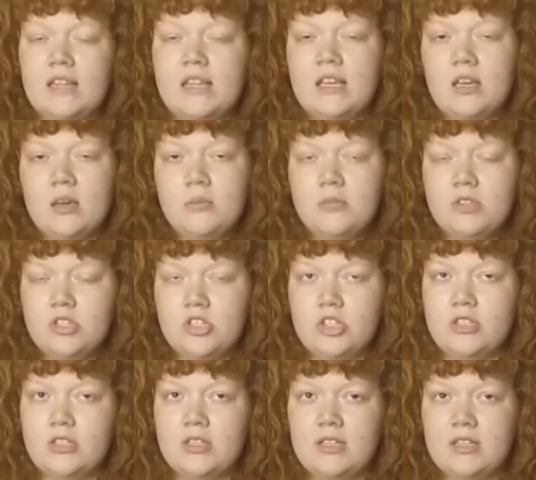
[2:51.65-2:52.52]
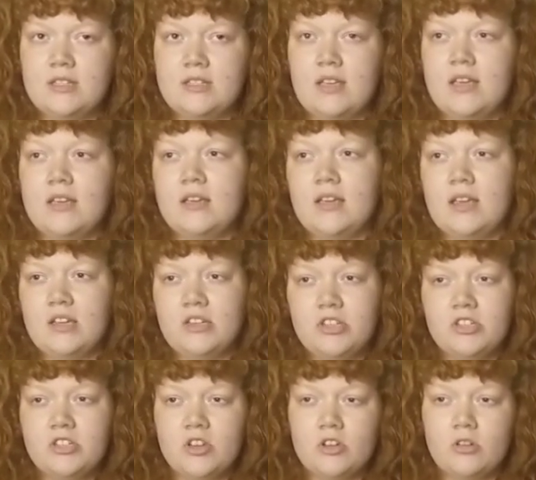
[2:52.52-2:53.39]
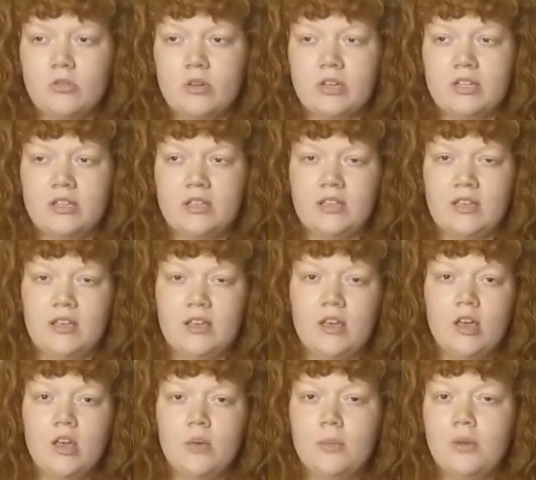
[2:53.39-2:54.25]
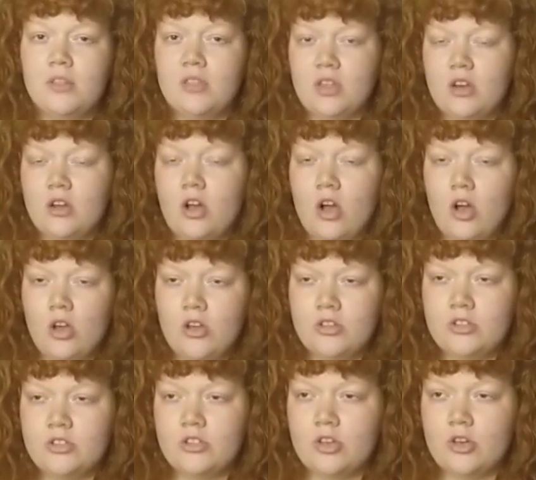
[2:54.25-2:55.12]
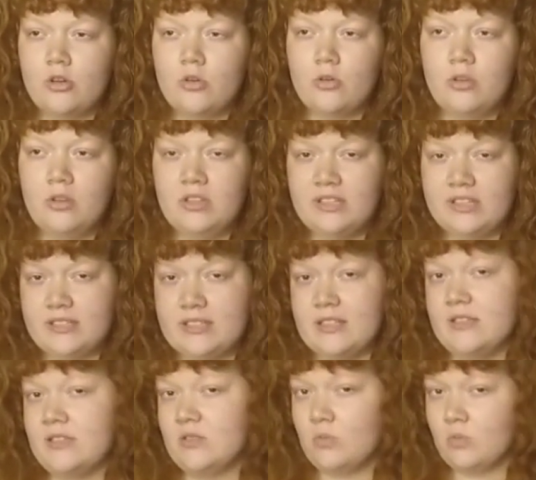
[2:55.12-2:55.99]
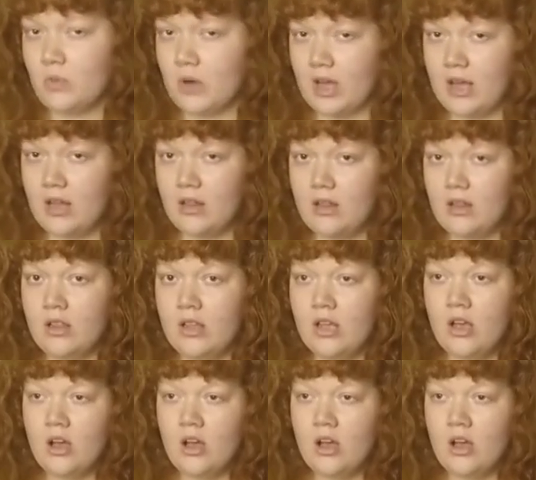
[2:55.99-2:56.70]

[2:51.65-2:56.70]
think I'm just gonna say catches on quickly, but then also listens well.